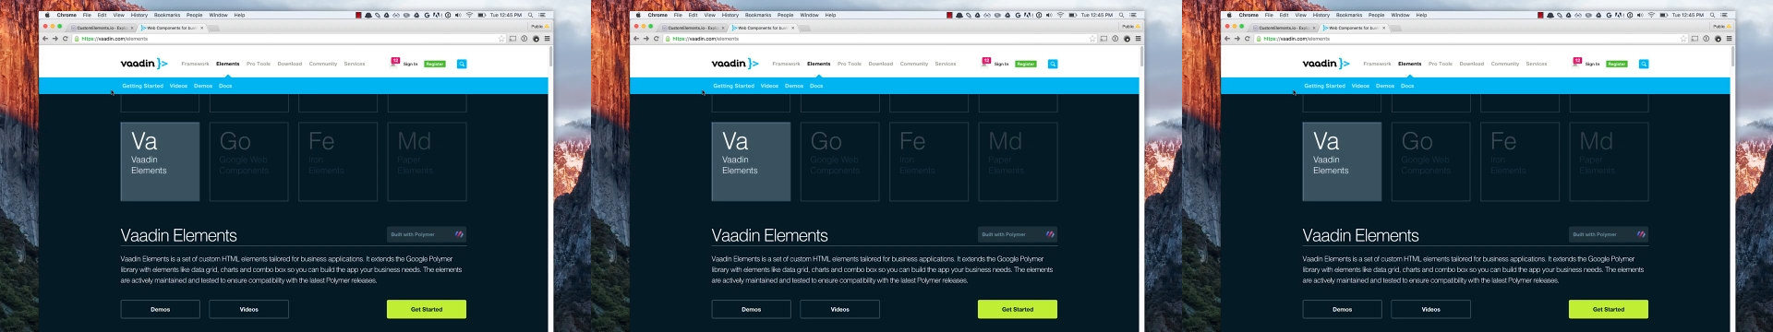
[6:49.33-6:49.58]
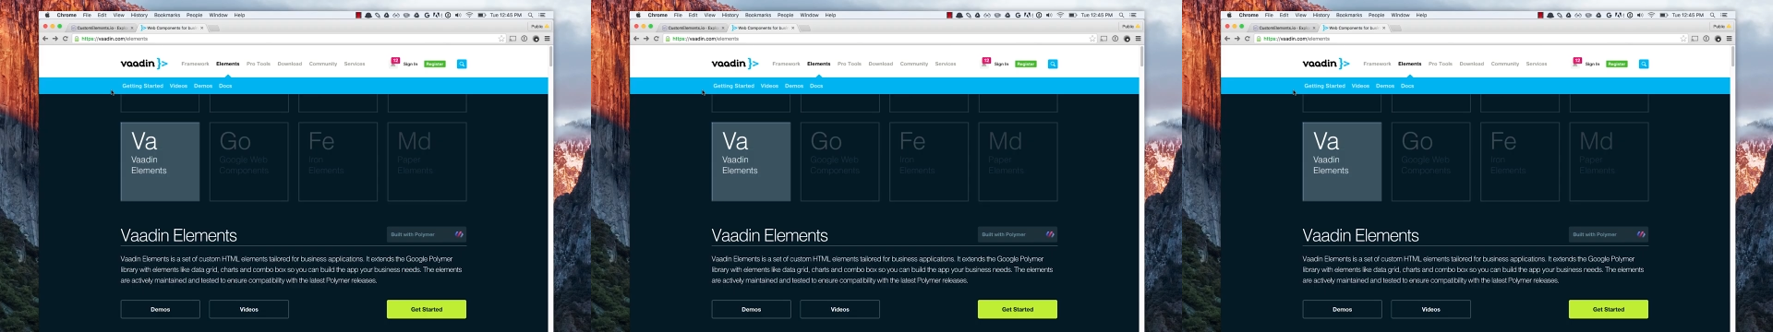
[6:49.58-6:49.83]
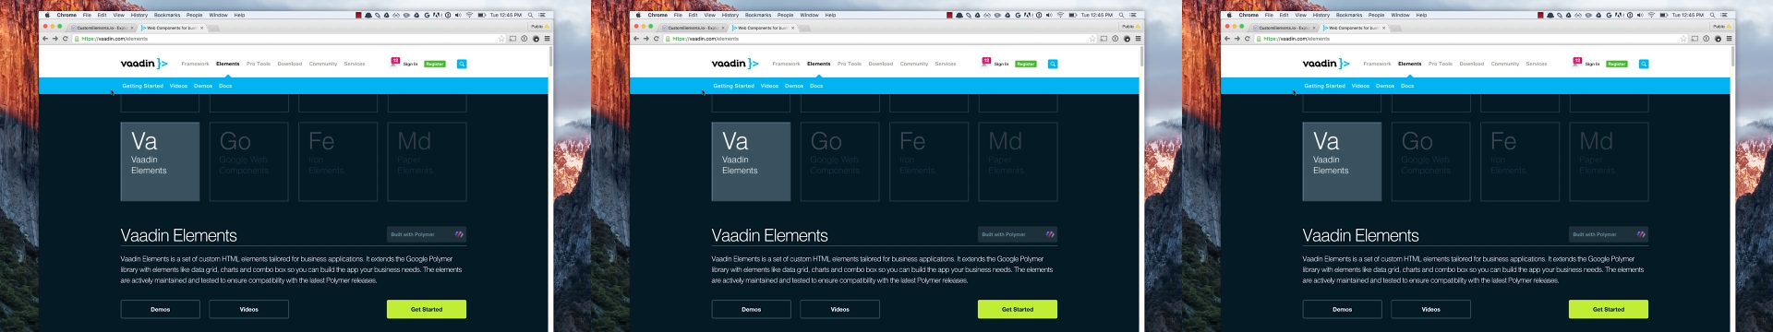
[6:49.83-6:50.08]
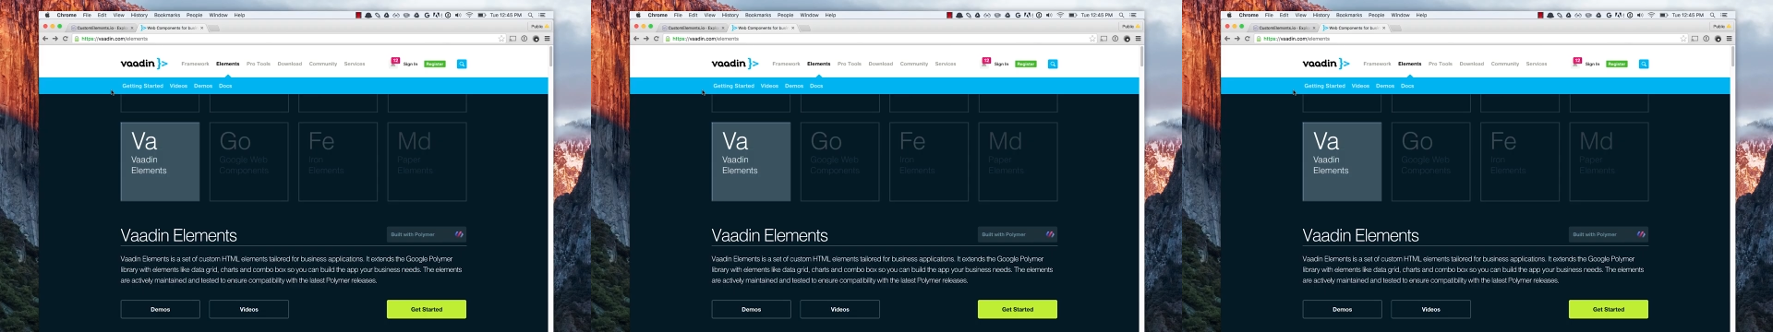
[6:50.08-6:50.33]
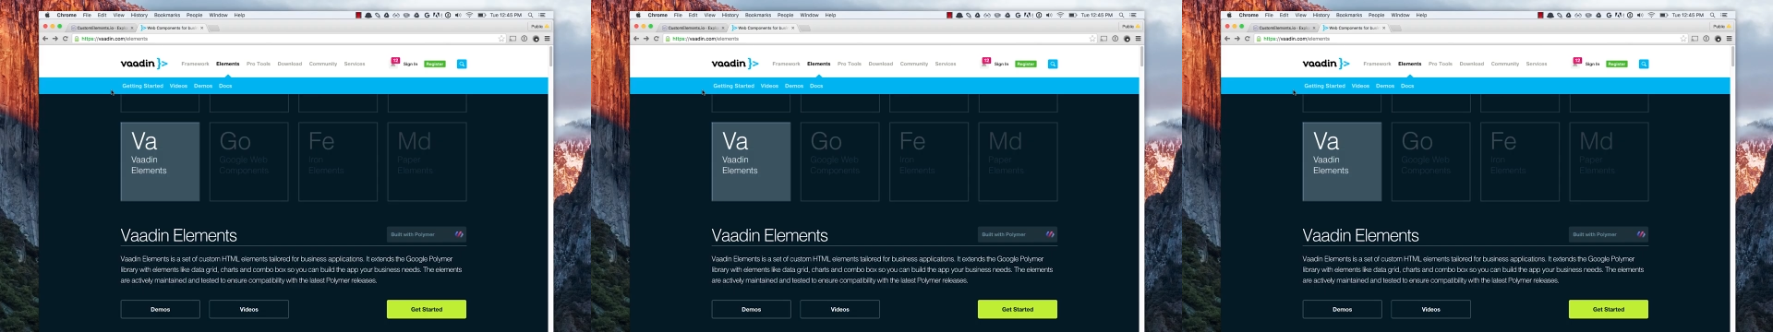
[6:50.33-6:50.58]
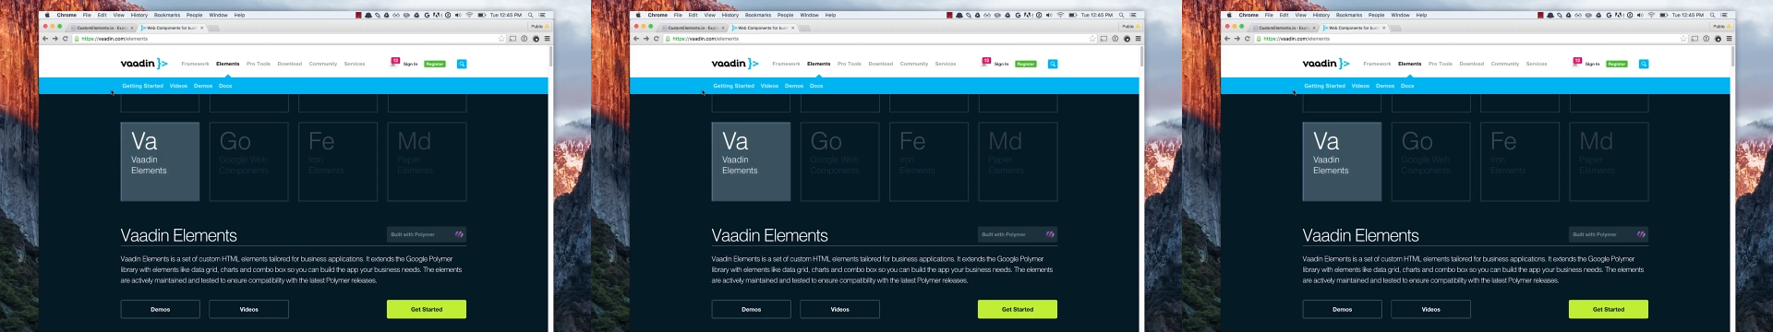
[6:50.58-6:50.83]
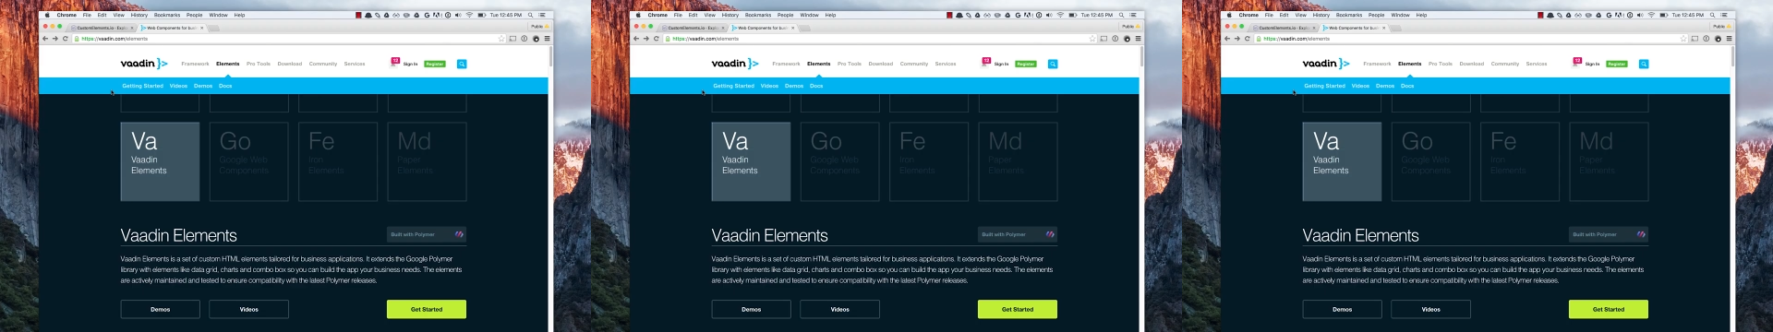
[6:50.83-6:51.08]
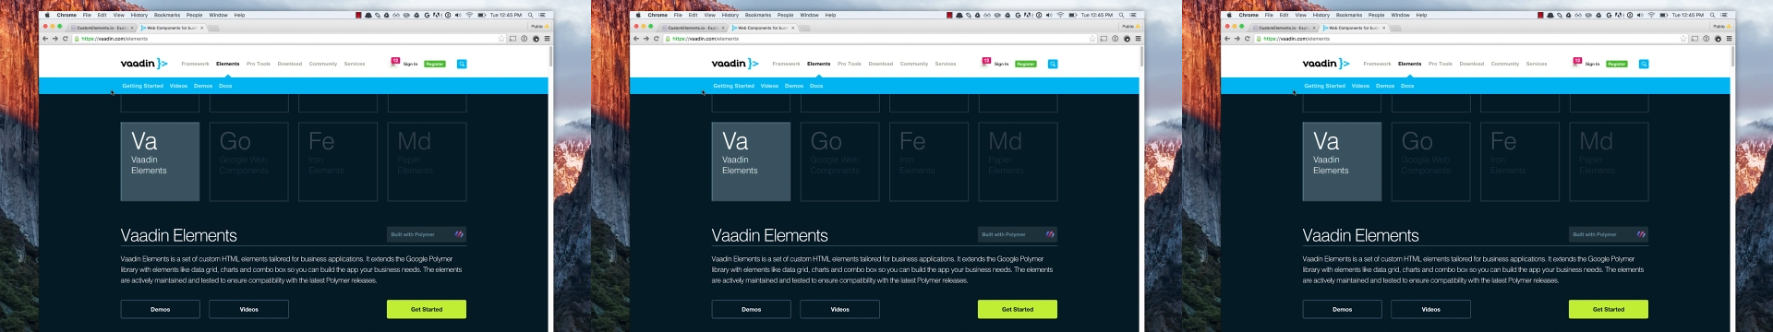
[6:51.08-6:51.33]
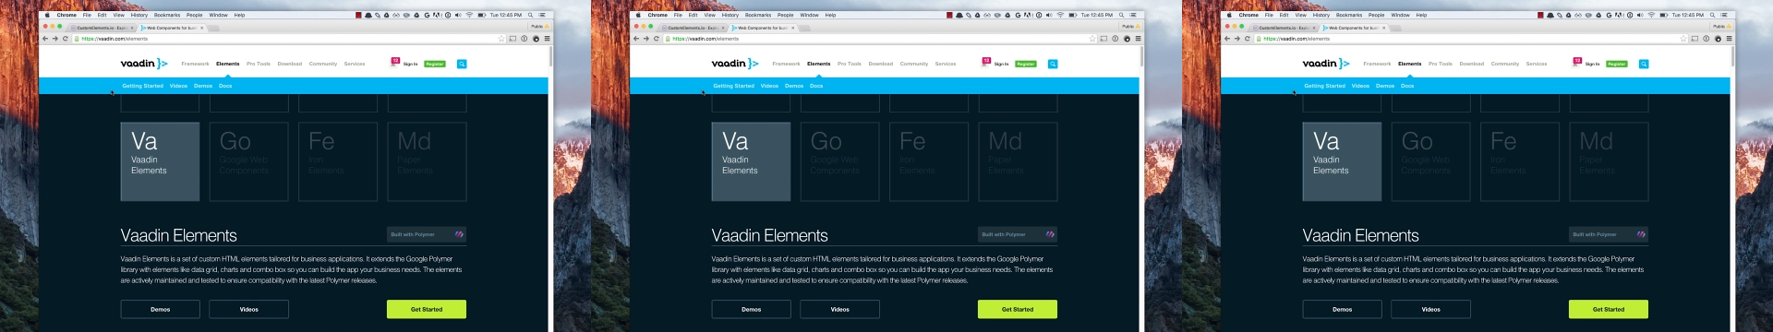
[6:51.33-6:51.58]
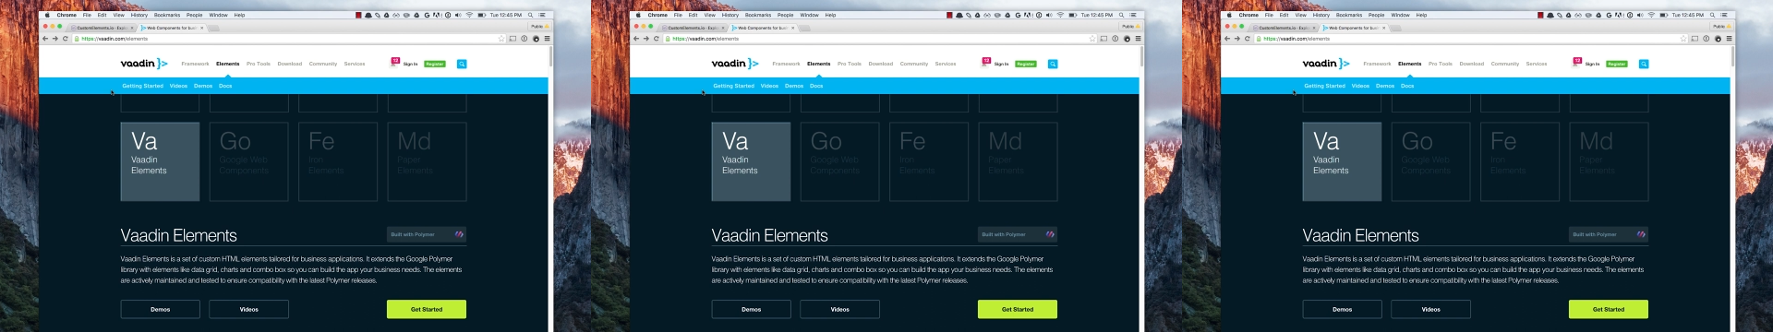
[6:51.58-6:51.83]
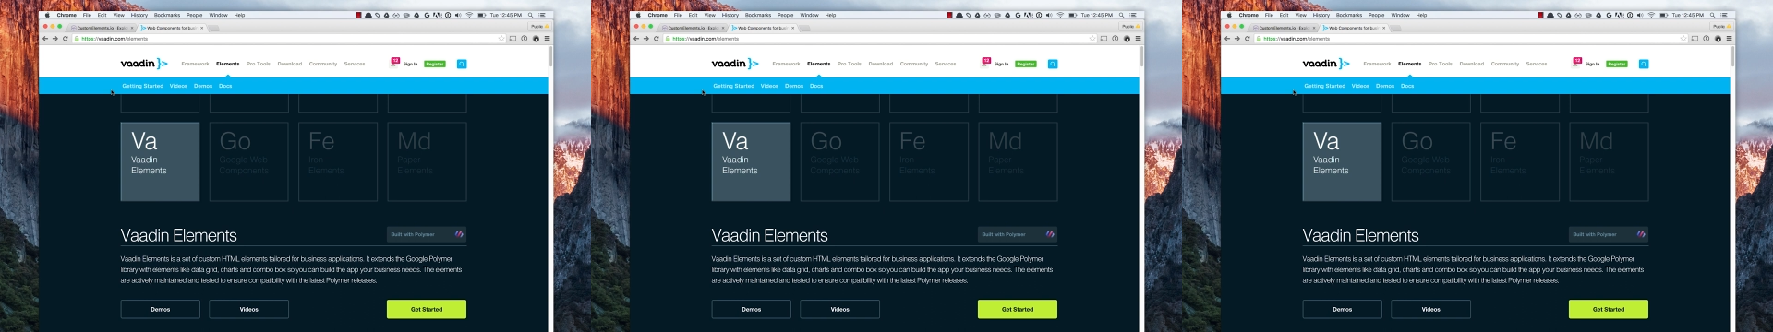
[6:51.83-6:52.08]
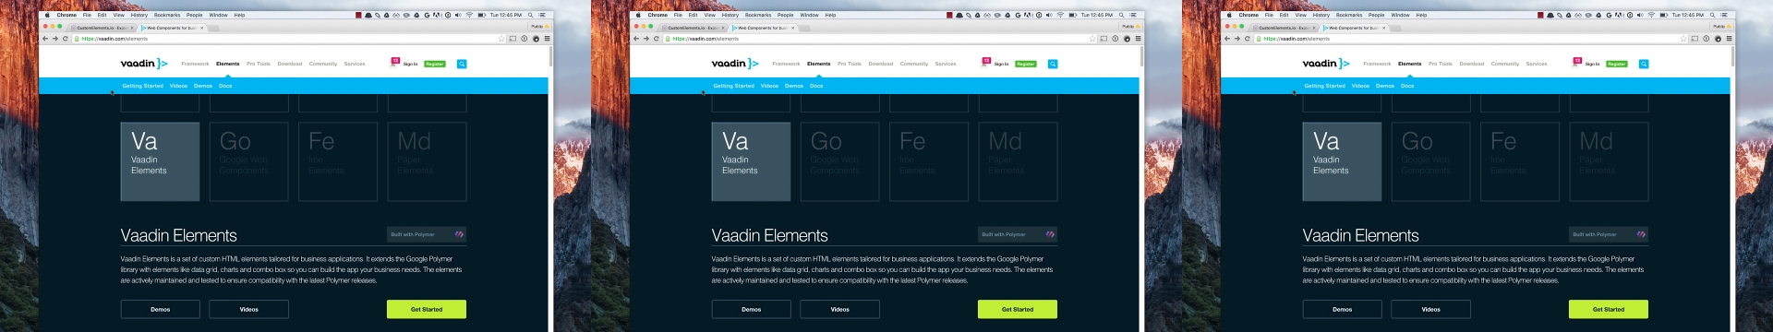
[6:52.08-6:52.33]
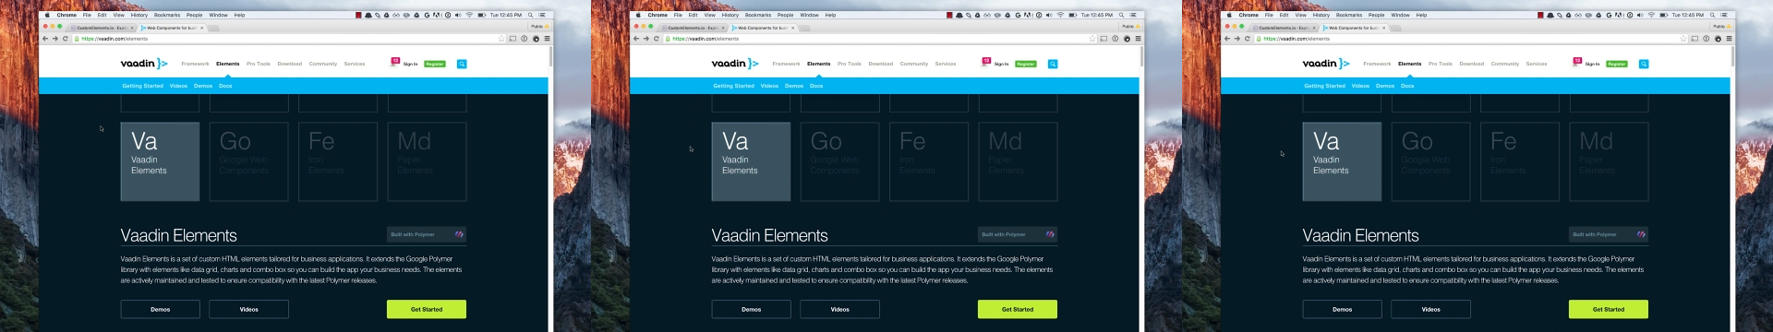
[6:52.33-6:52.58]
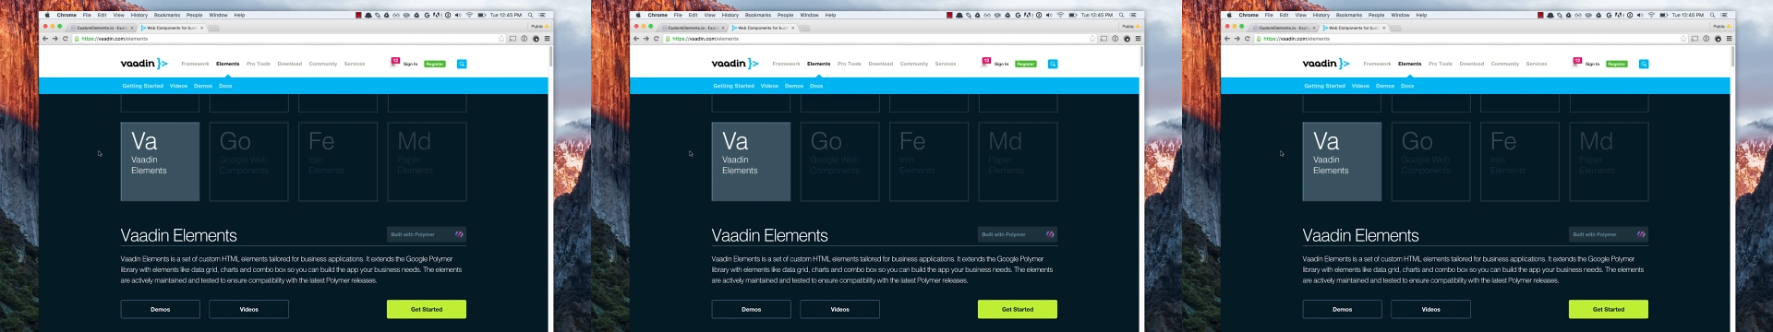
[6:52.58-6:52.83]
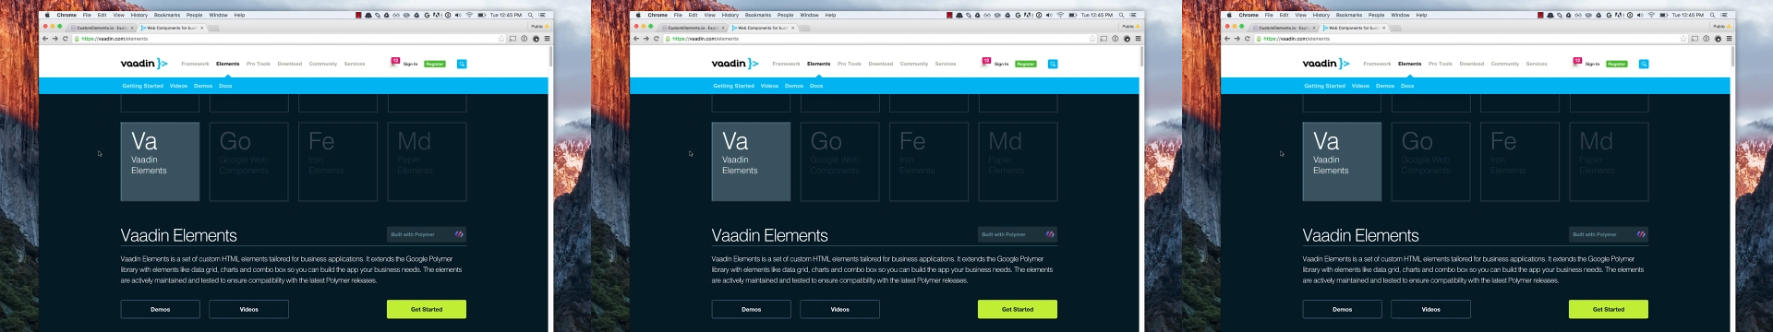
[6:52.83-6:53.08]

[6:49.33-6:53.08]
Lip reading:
(no speaker visible)